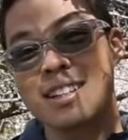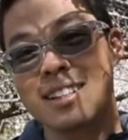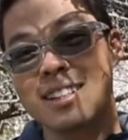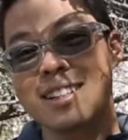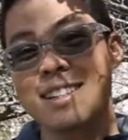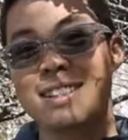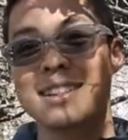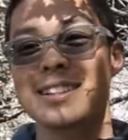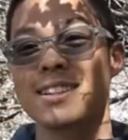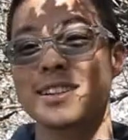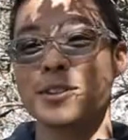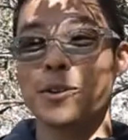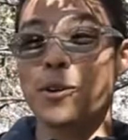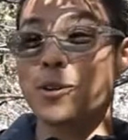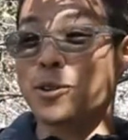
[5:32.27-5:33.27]
is
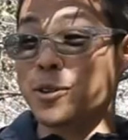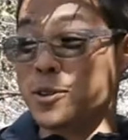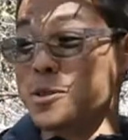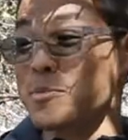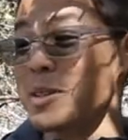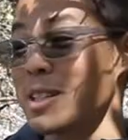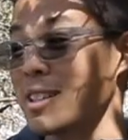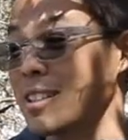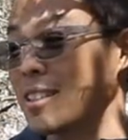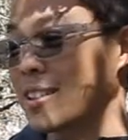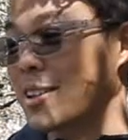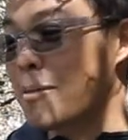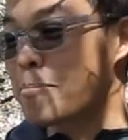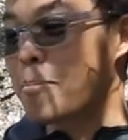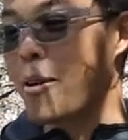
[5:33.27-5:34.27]
go going to be a
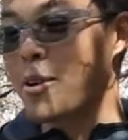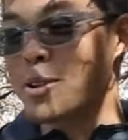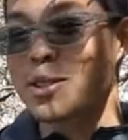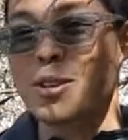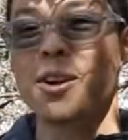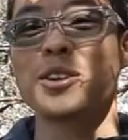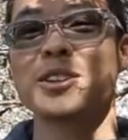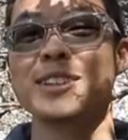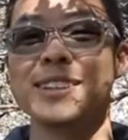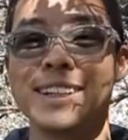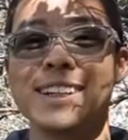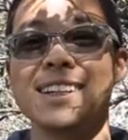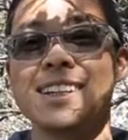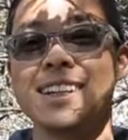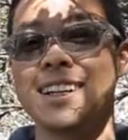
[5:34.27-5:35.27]
compost corner
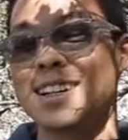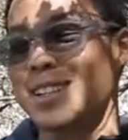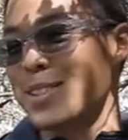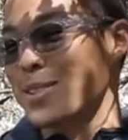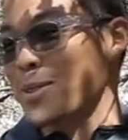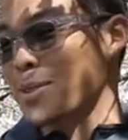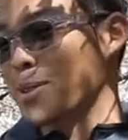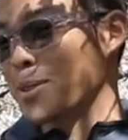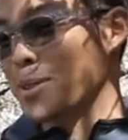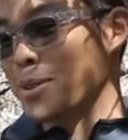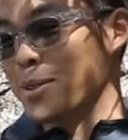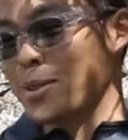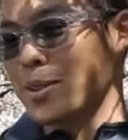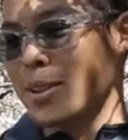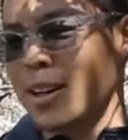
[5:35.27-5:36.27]
day.
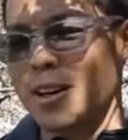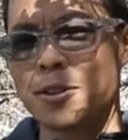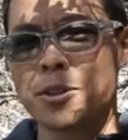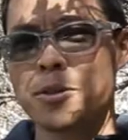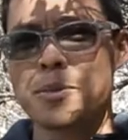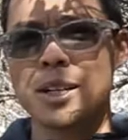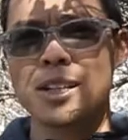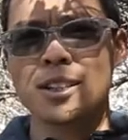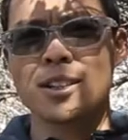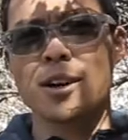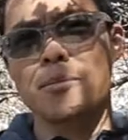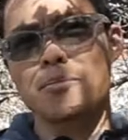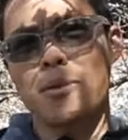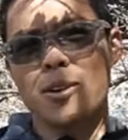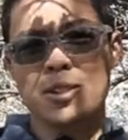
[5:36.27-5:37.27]
So how do you make a
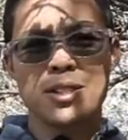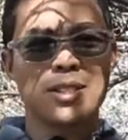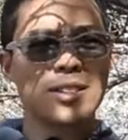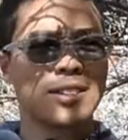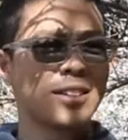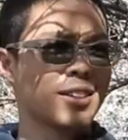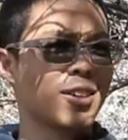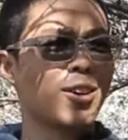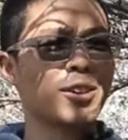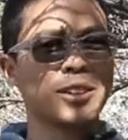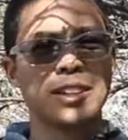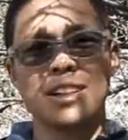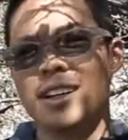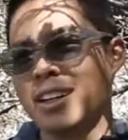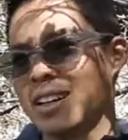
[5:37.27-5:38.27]
compost uh,
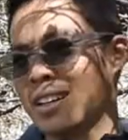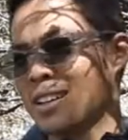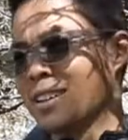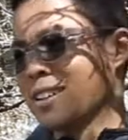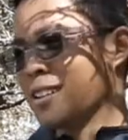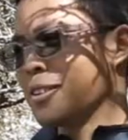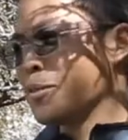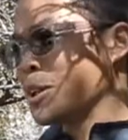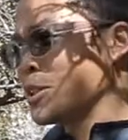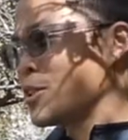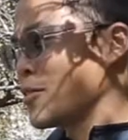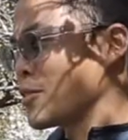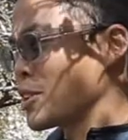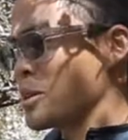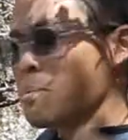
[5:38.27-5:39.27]
corner? Uh, what do you
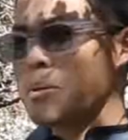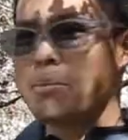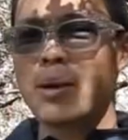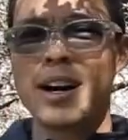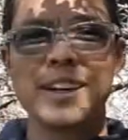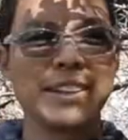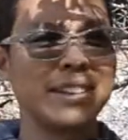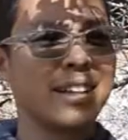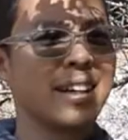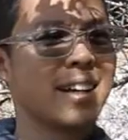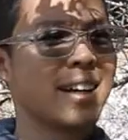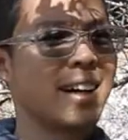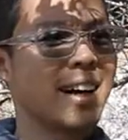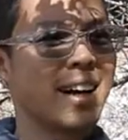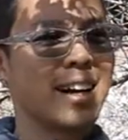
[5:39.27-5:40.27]
have to keep in mind?
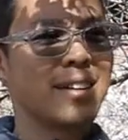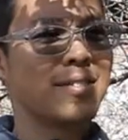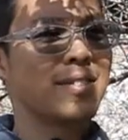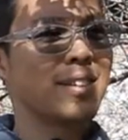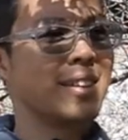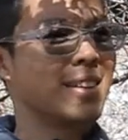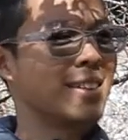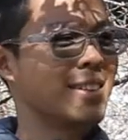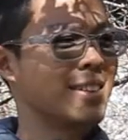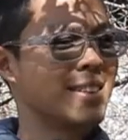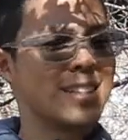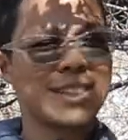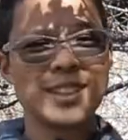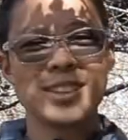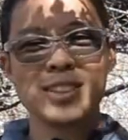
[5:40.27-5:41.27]
I have uh,
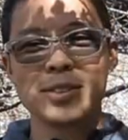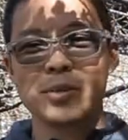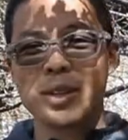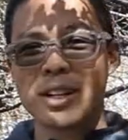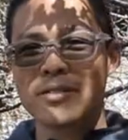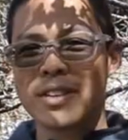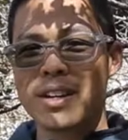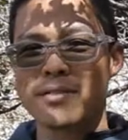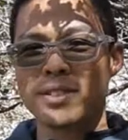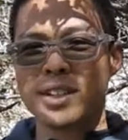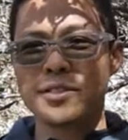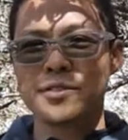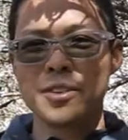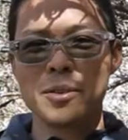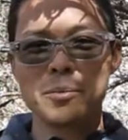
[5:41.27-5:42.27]
distilled whatever I've
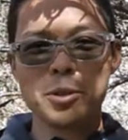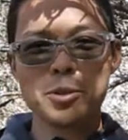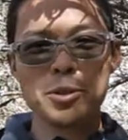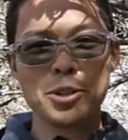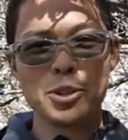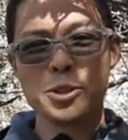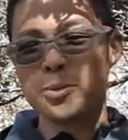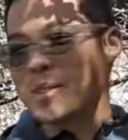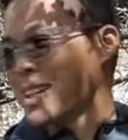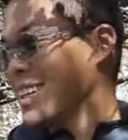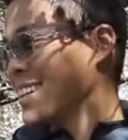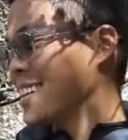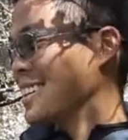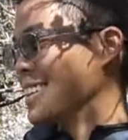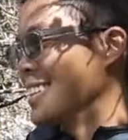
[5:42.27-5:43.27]
learned from YouTube
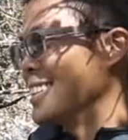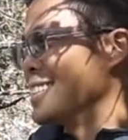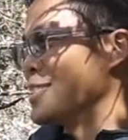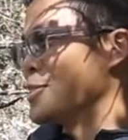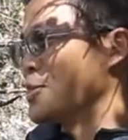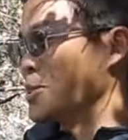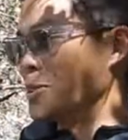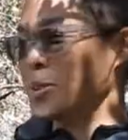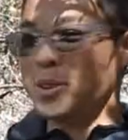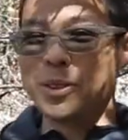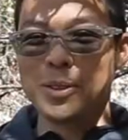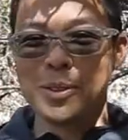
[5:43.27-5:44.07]
uh, into